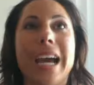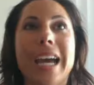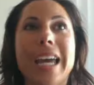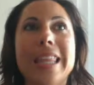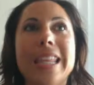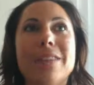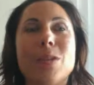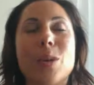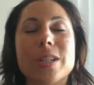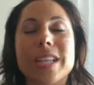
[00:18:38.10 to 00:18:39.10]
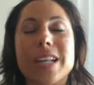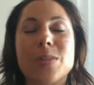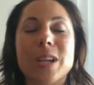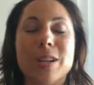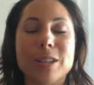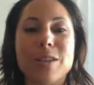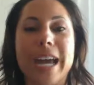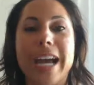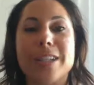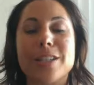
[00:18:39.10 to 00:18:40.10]
then, of course, as we all know,
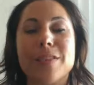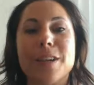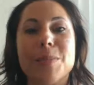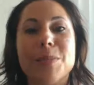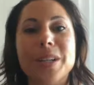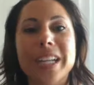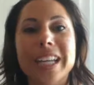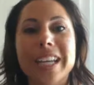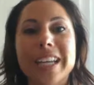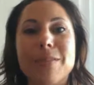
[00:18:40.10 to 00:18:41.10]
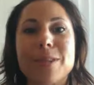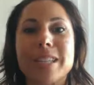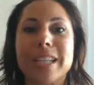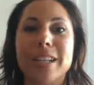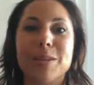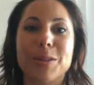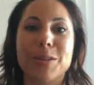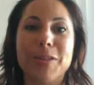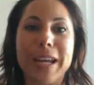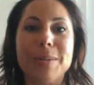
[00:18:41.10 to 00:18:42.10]
the ads are very pretty and everyone's getting along with their
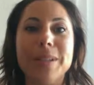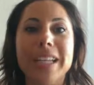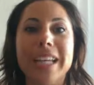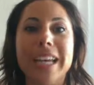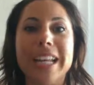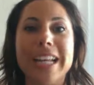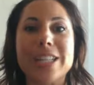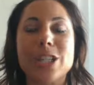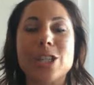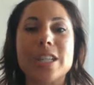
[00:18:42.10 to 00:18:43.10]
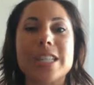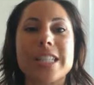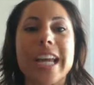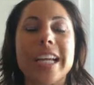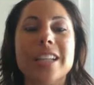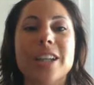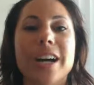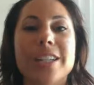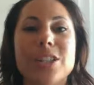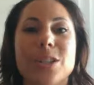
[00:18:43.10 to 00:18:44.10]
family. And it's just this
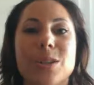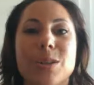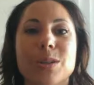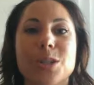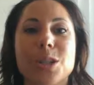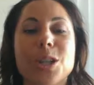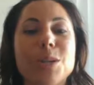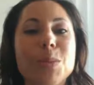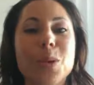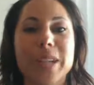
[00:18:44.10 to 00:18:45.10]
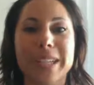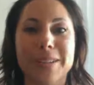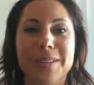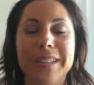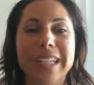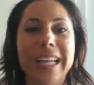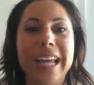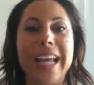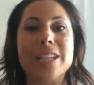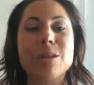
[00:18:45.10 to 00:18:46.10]
psychological turmoil.
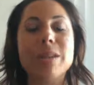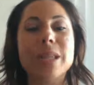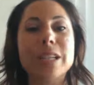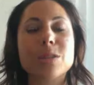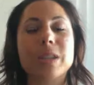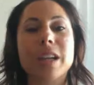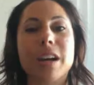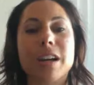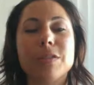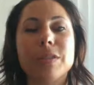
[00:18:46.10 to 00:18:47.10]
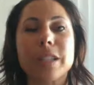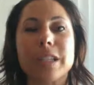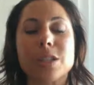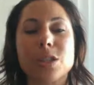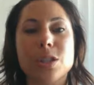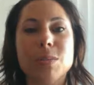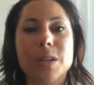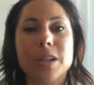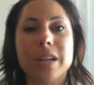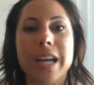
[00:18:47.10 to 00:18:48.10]
And so I think that's really hard for the
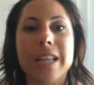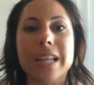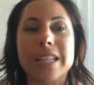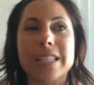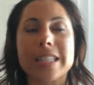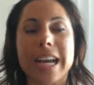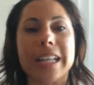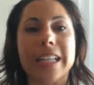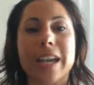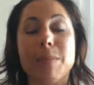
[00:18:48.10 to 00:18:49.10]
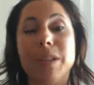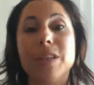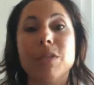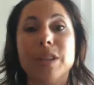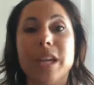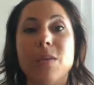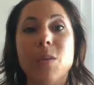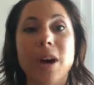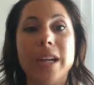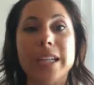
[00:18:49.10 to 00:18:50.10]
consumer. And that's exactly, I believe, what they
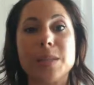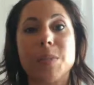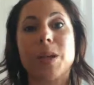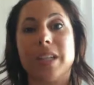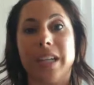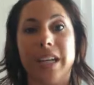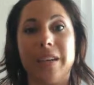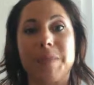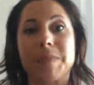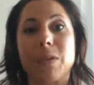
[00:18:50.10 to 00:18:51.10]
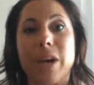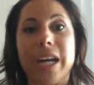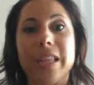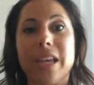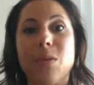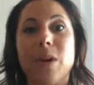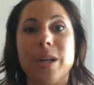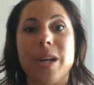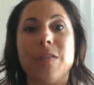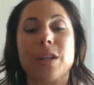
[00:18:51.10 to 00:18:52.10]
want. It's marketing, right? They
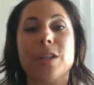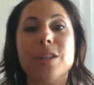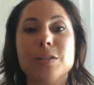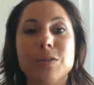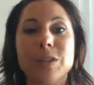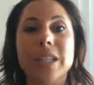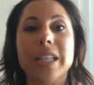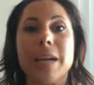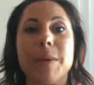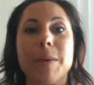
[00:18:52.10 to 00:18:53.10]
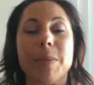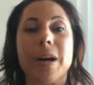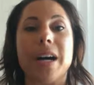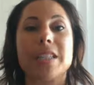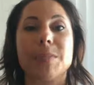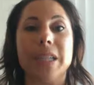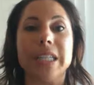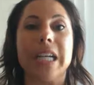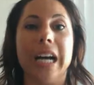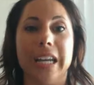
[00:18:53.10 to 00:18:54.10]
want you to have a good feeling about
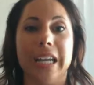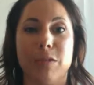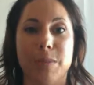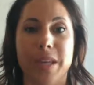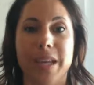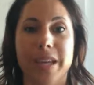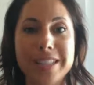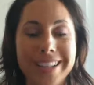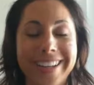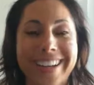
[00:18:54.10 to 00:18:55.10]
possibly dying from this.